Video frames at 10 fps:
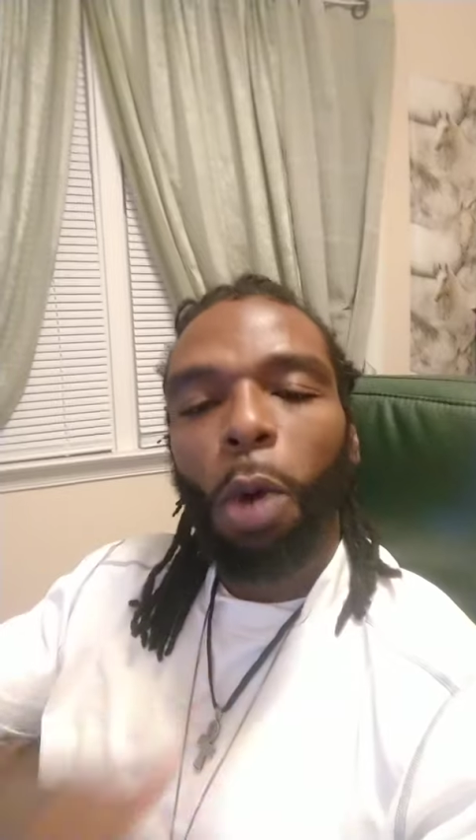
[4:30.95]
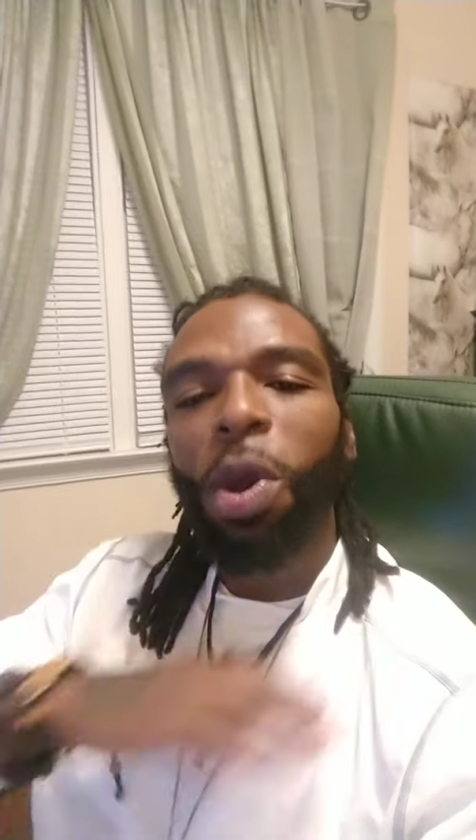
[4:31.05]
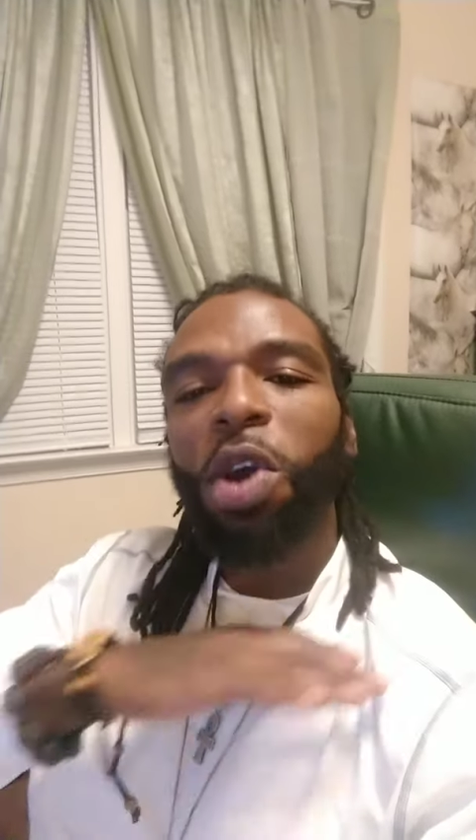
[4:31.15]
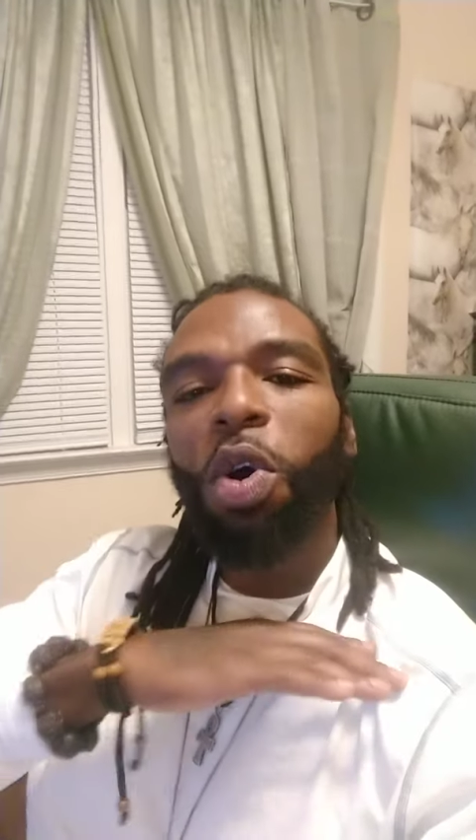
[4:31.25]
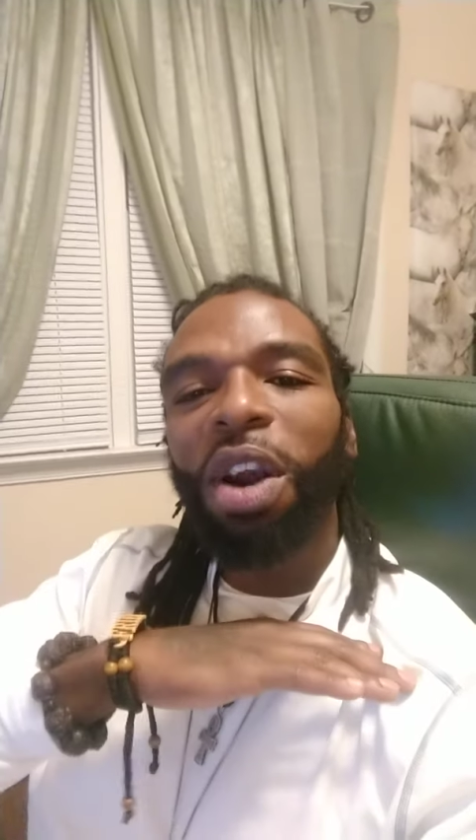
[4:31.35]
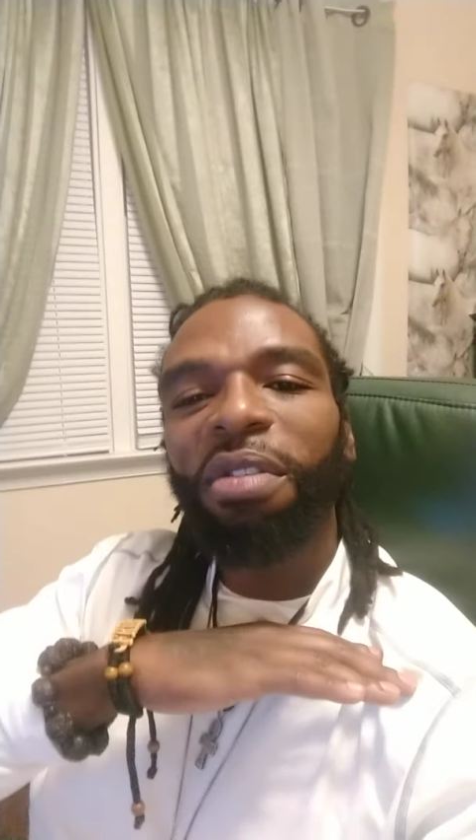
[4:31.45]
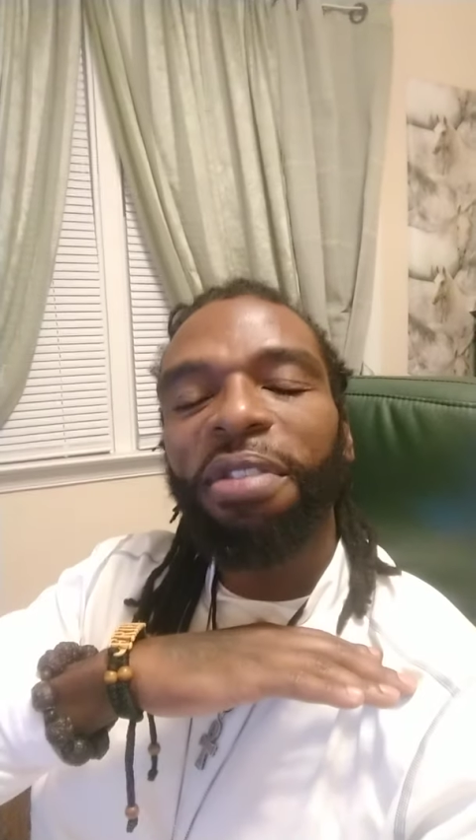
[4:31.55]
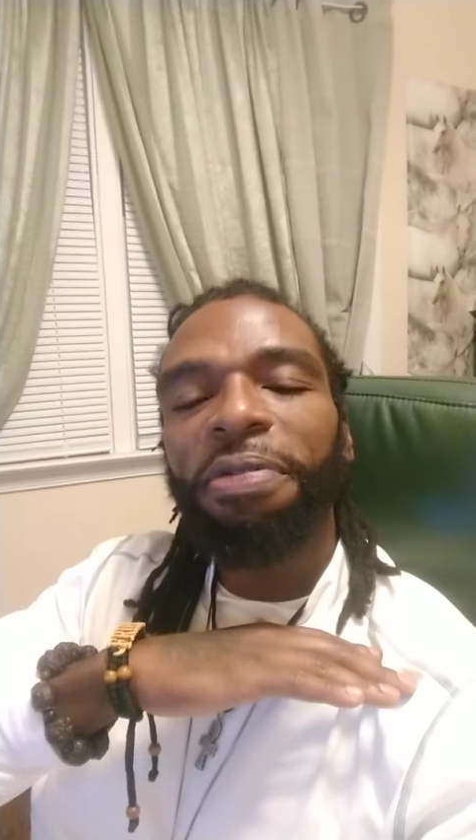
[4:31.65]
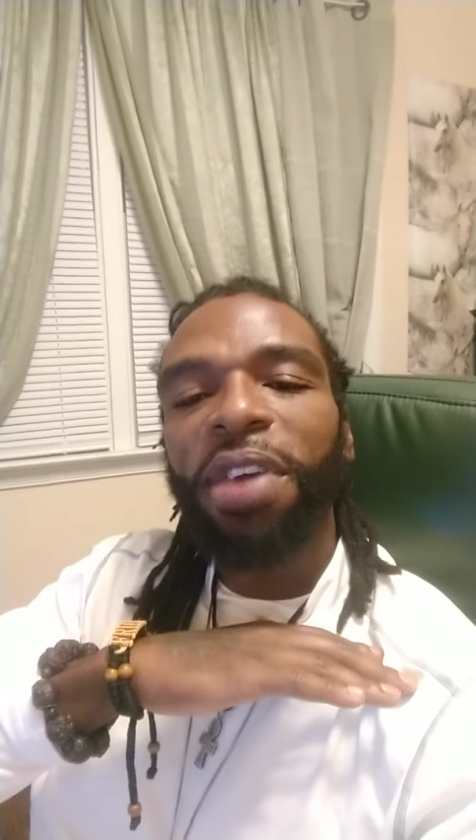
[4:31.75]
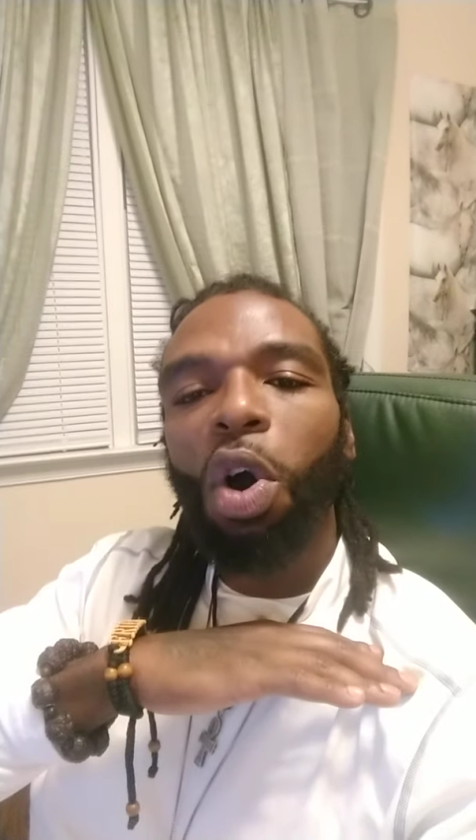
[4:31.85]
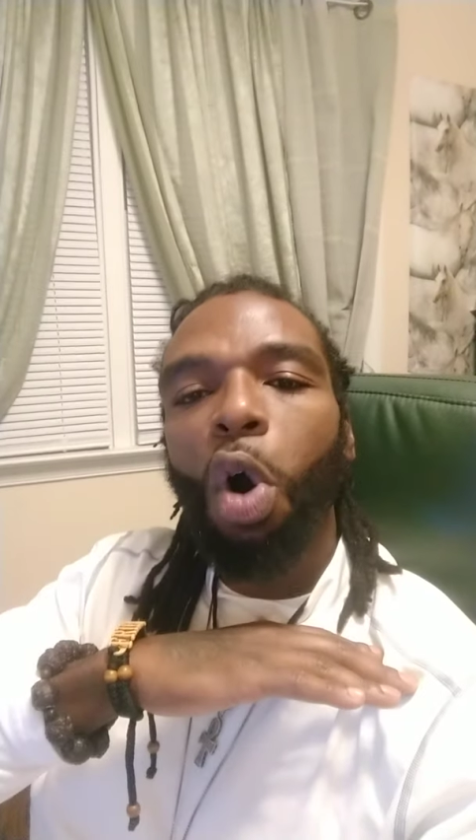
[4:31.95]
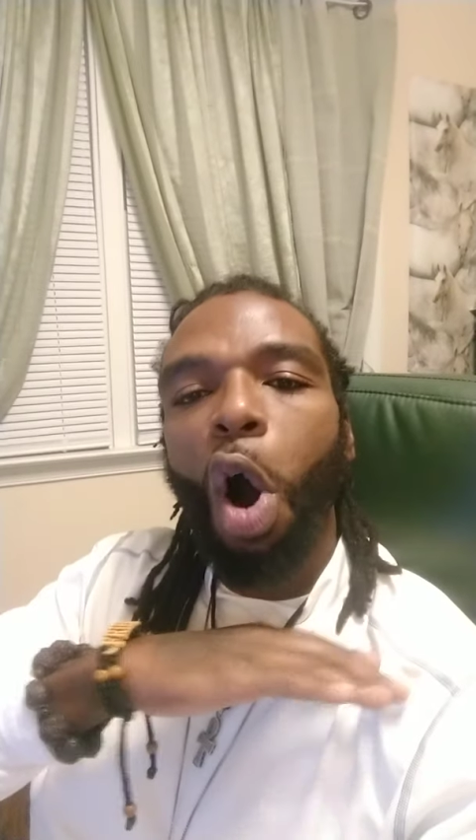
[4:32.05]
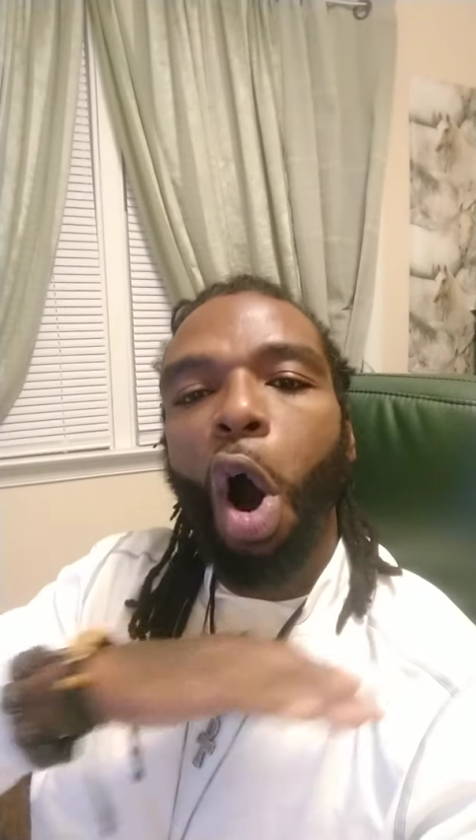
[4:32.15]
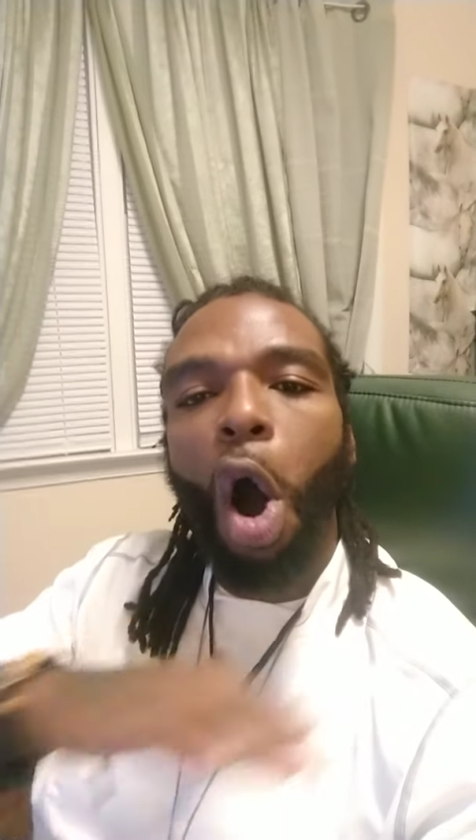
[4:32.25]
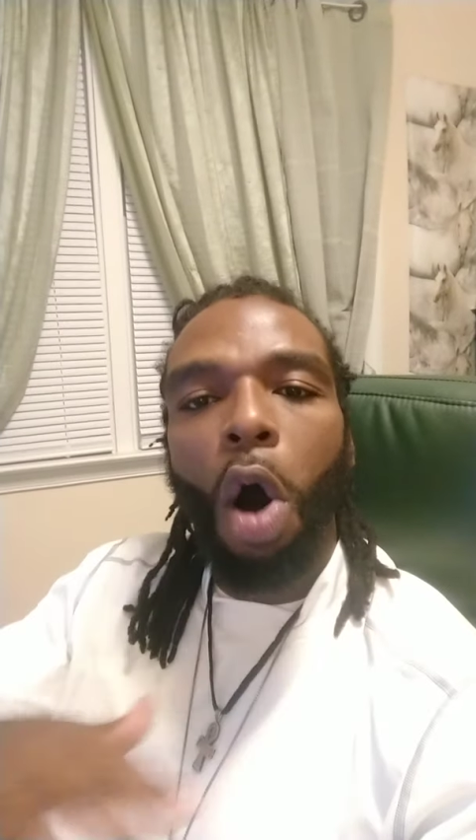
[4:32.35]
We're gonna
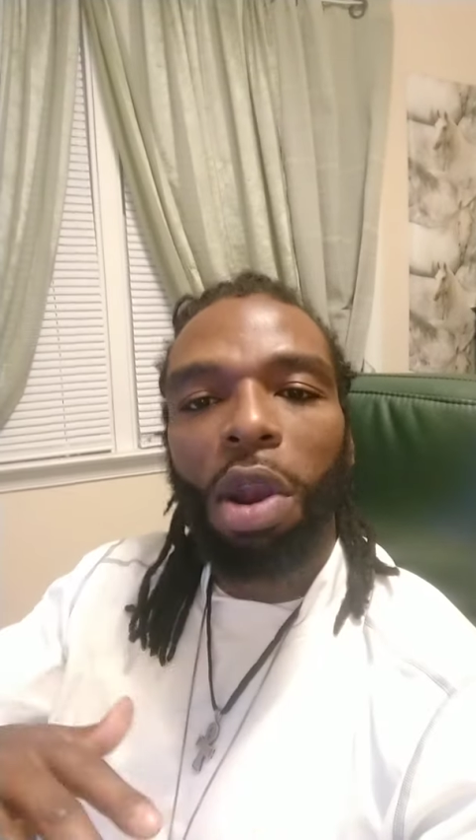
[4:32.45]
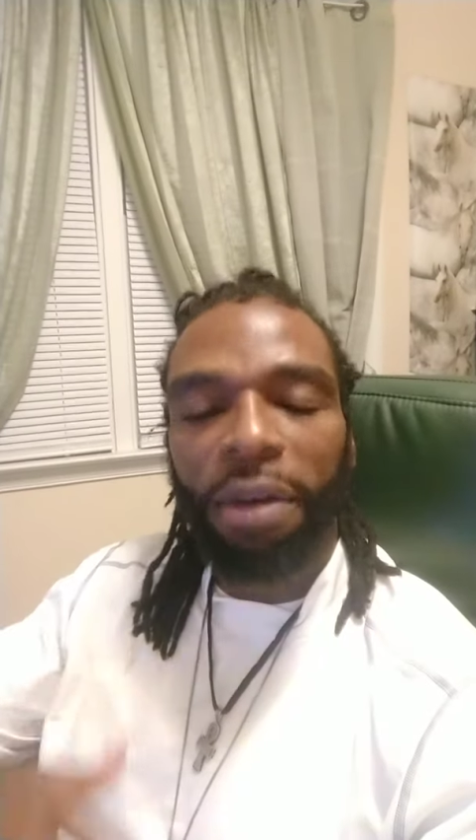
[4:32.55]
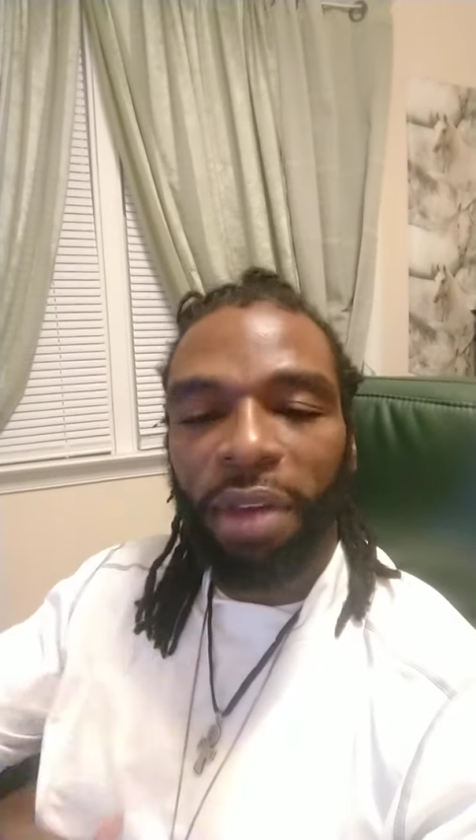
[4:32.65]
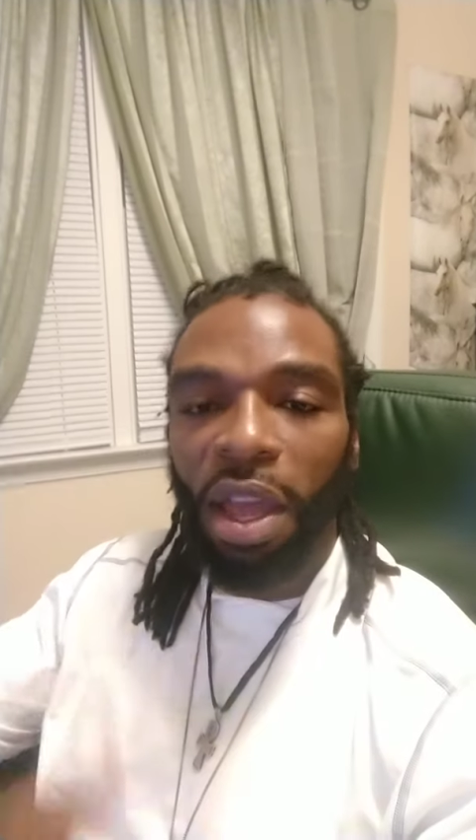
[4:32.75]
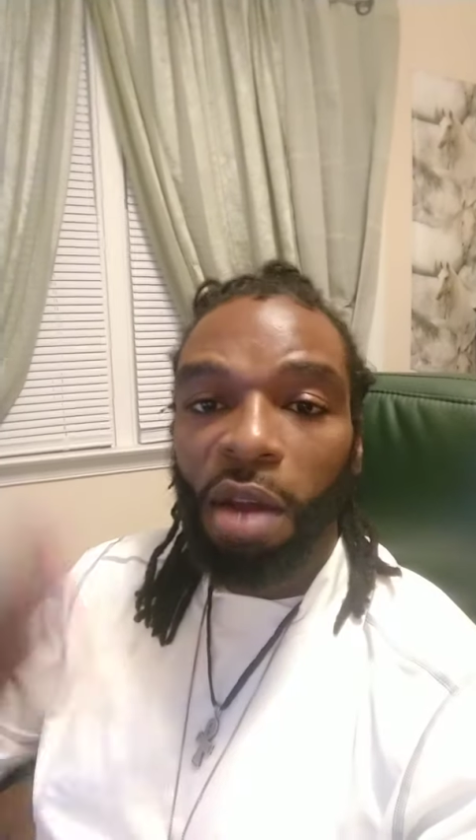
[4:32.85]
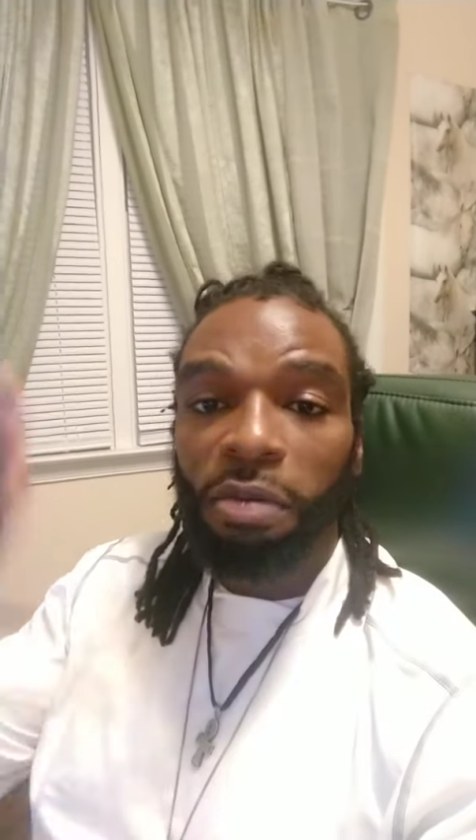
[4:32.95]
reveal all of it.